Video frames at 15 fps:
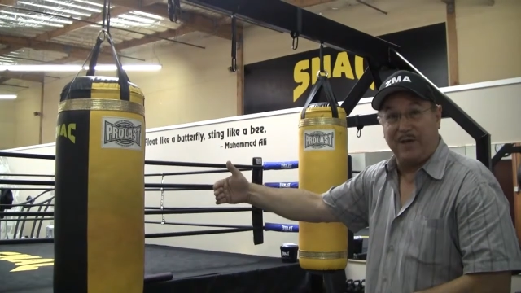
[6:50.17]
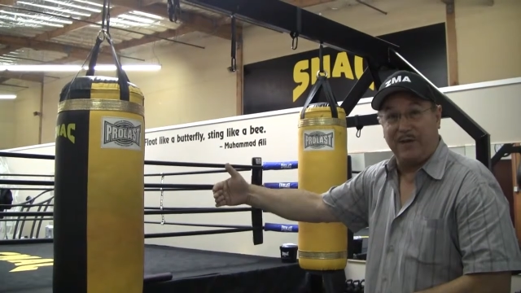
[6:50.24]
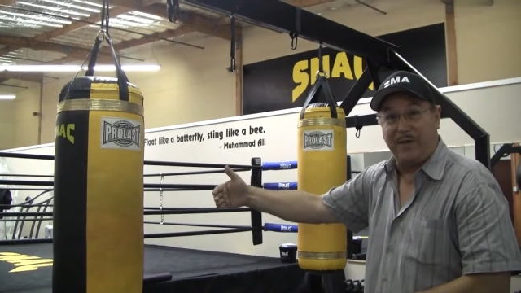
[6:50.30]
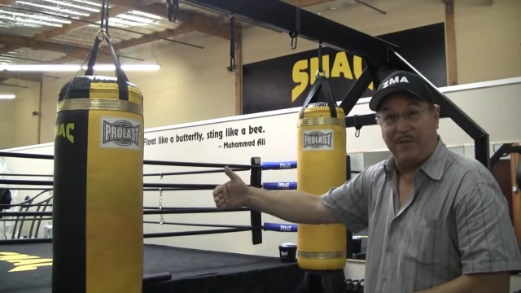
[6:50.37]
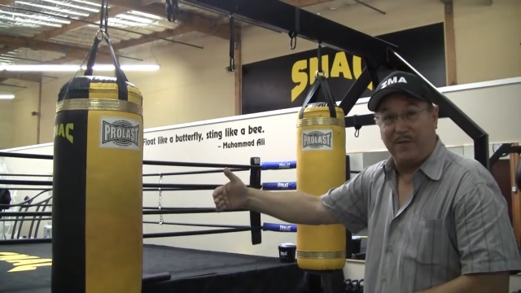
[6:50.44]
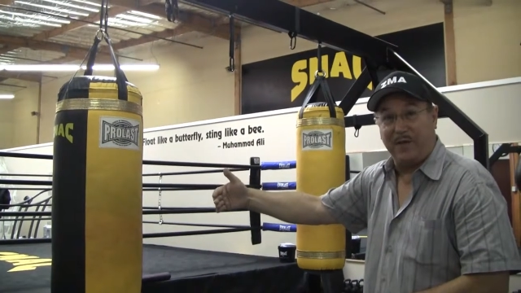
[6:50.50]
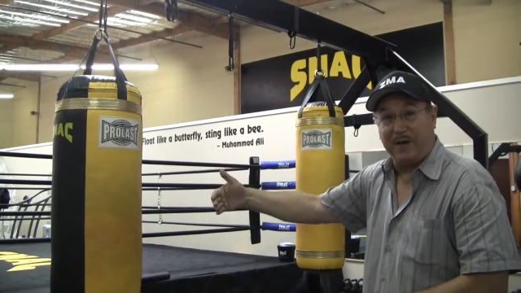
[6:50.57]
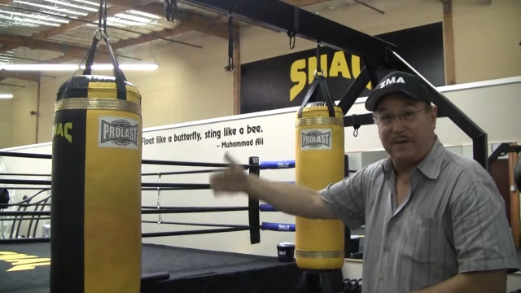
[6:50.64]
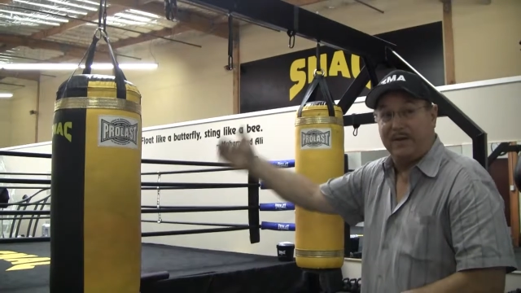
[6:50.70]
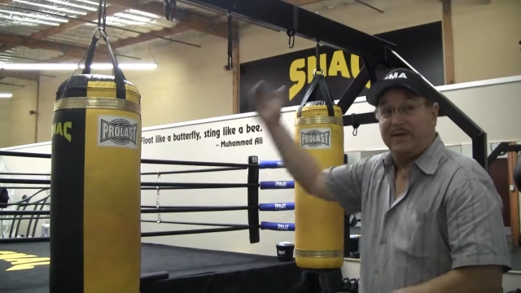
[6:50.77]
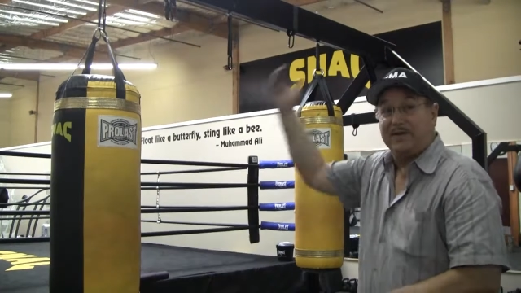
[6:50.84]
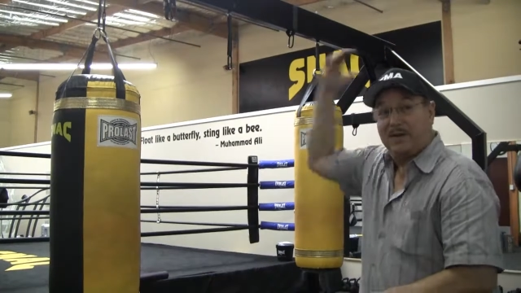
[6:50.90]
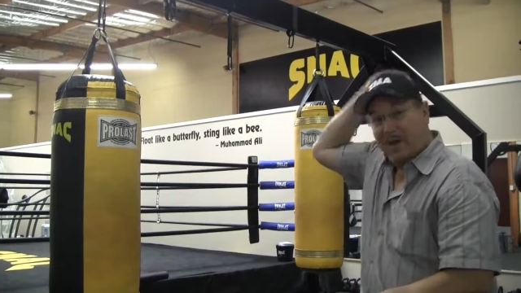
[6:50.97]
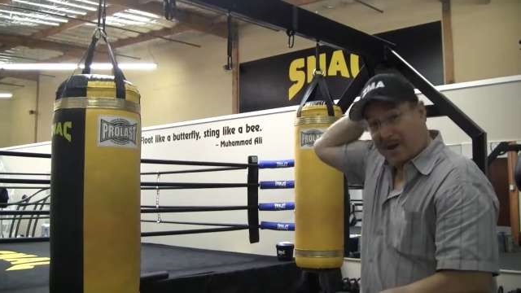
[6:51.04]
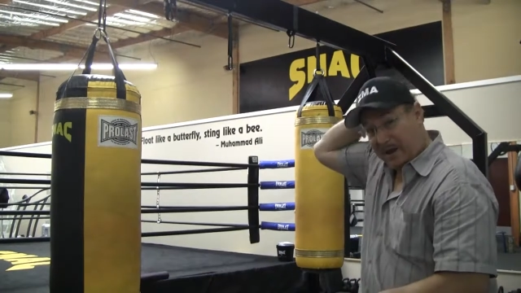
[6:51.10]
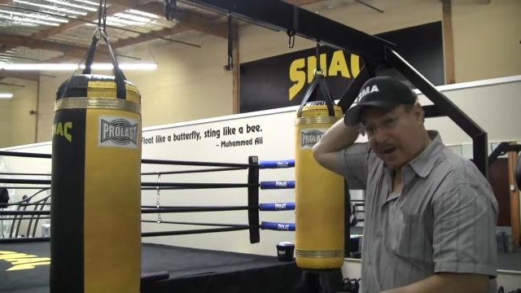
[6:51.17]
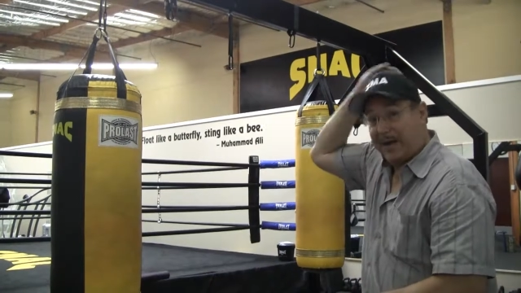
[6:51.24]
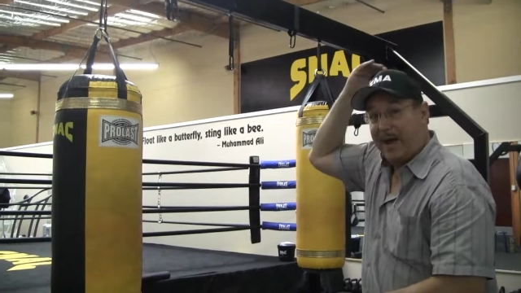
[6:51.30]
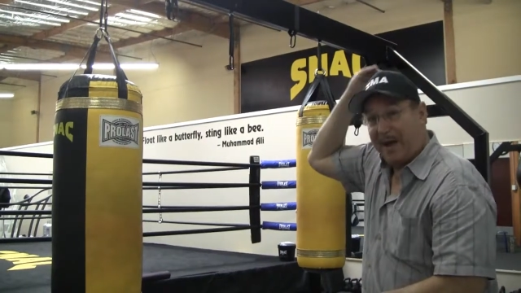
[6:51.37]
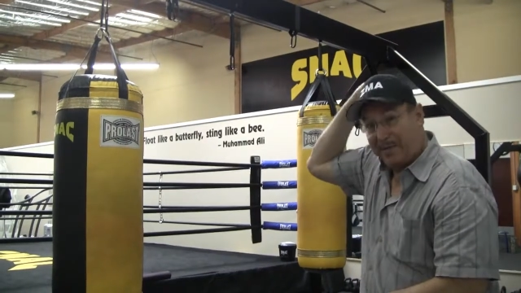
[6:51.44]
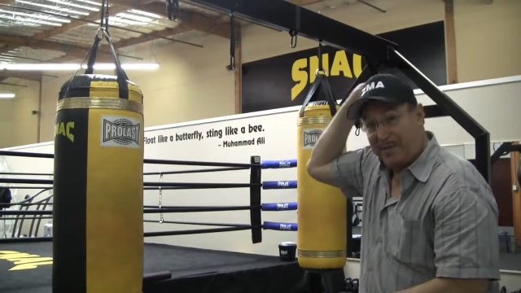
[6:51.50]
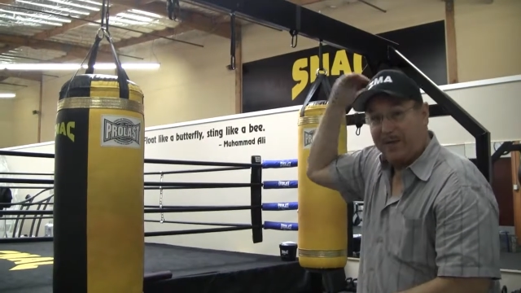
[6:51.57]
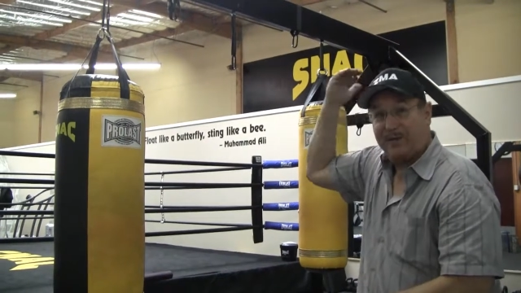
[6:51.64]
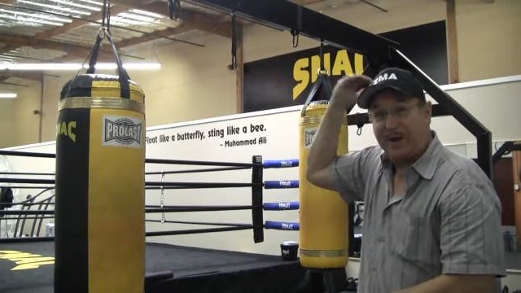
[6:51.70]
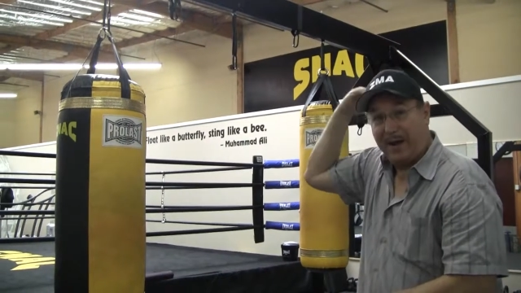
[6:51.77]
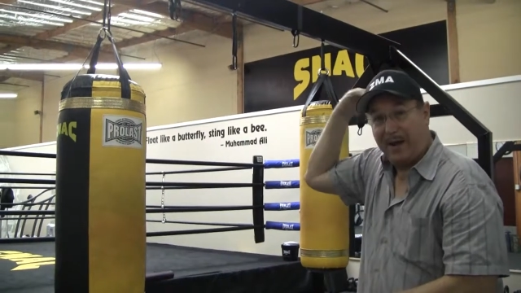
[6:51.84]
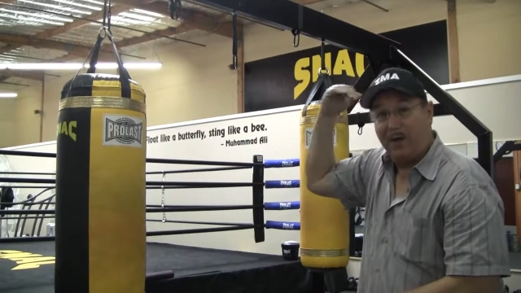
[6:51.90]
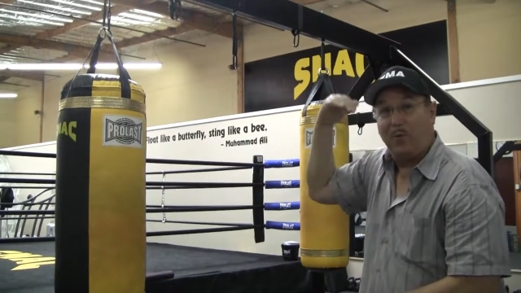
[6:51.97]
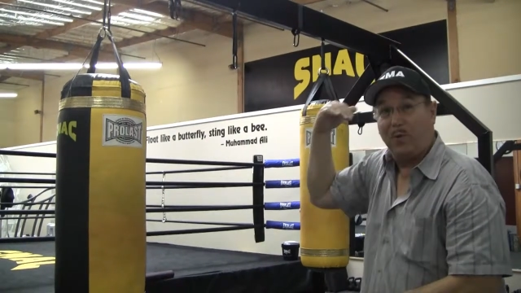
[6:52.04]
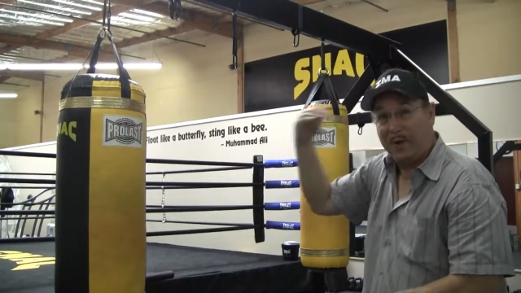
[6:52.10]
the effect is like having a
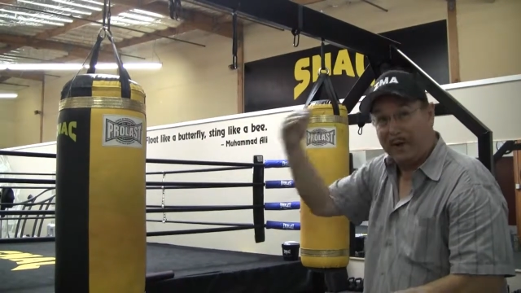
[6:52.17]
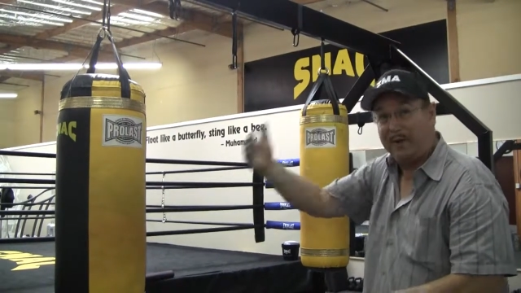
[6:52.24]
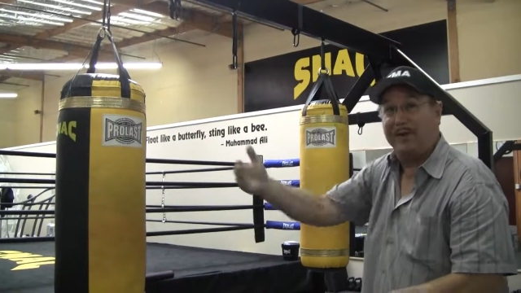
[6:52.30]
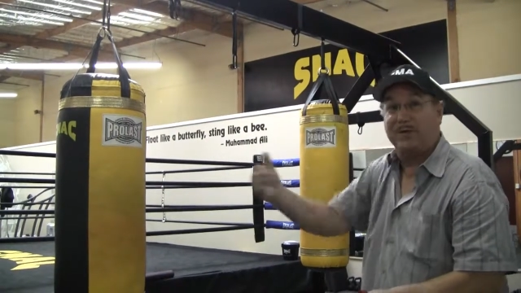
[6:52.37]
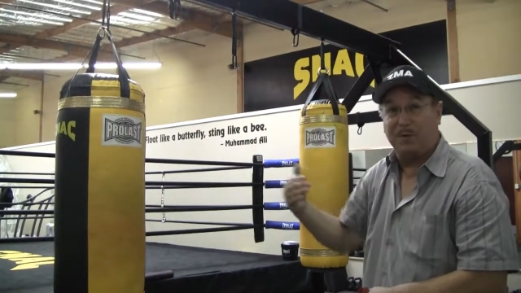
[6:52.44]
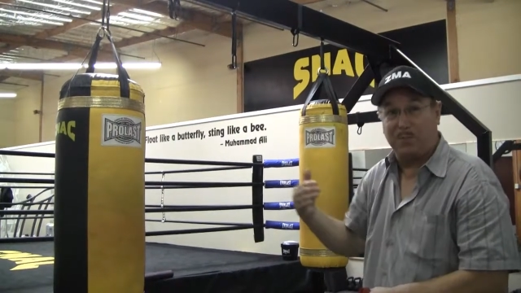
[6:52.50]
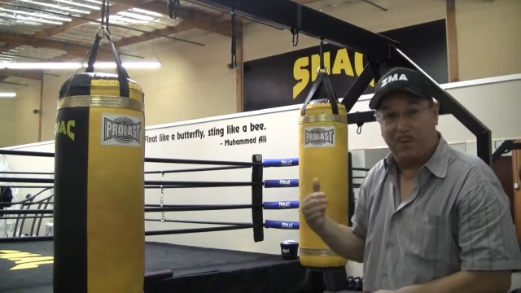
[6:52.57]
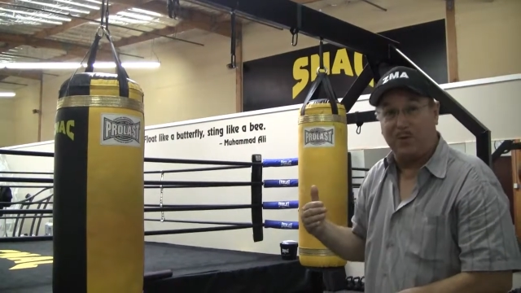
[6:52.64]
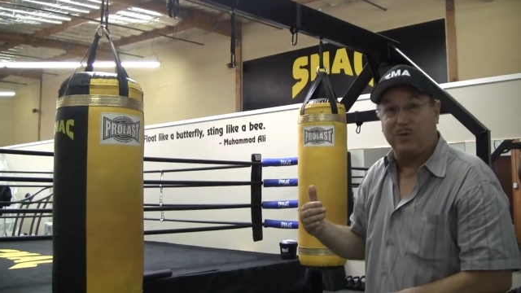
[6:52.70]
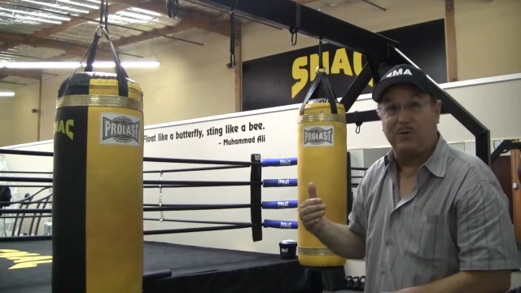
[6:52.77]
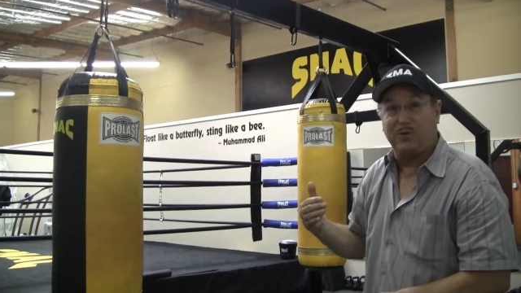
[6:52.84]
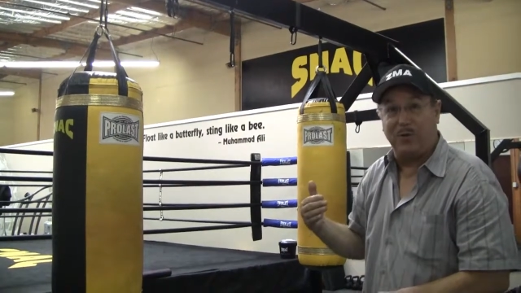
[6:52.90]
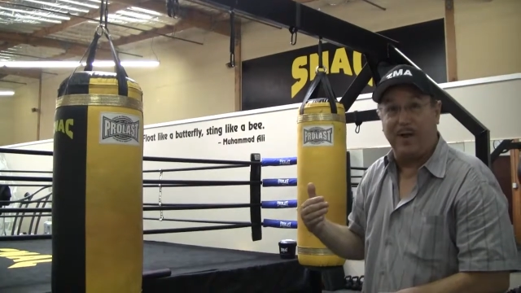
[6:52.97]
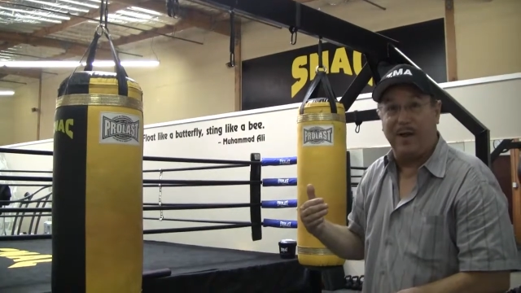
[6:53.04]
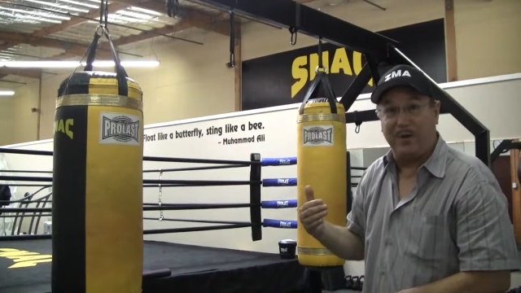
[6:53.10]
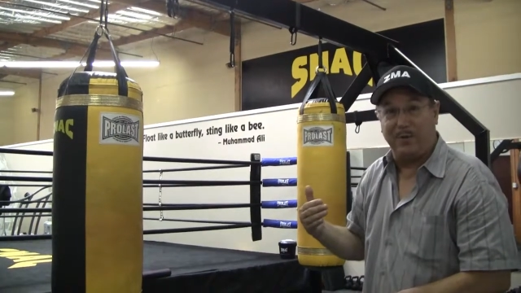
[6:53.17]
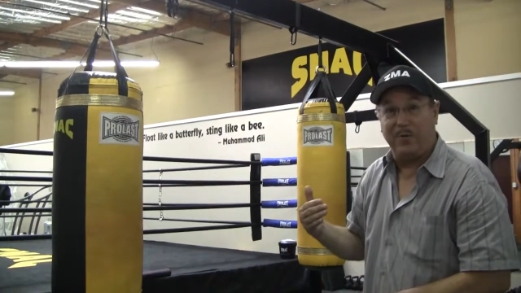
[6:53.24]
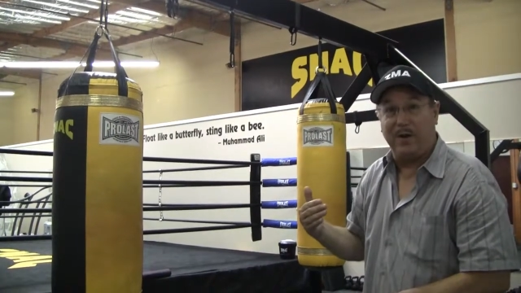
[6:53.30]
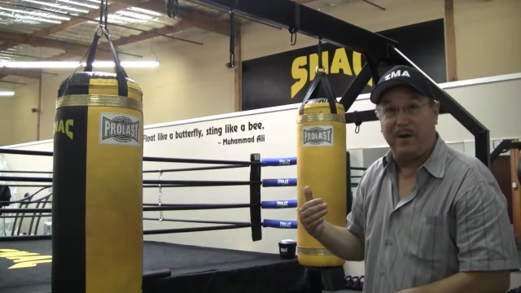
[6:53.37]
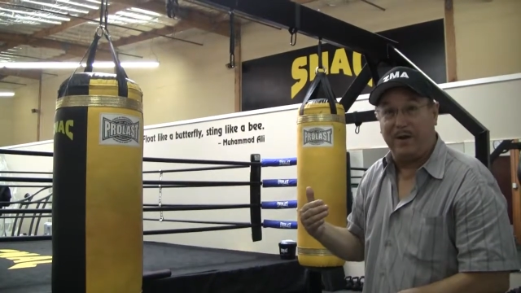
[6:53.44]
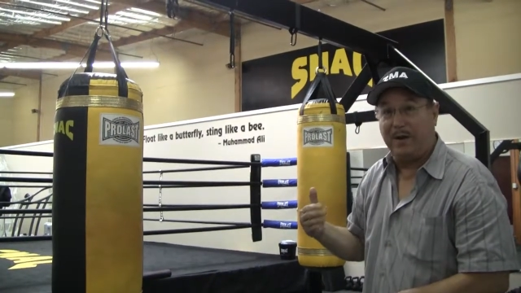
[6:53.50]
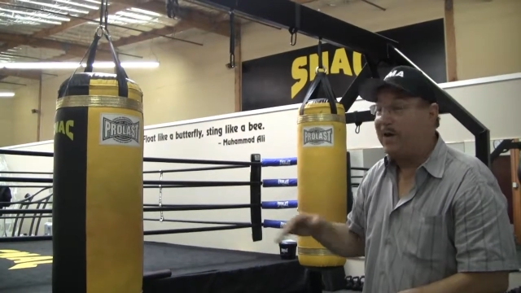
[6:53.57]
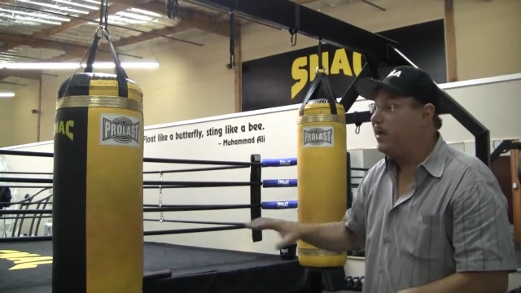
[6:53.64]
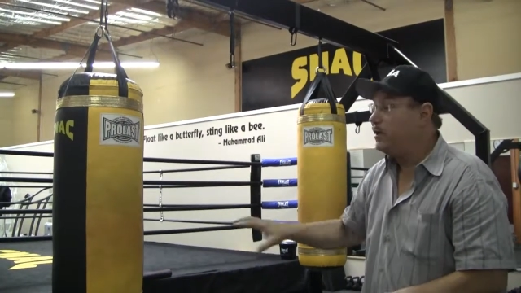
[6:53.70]
tailwind as opposed to a headwind.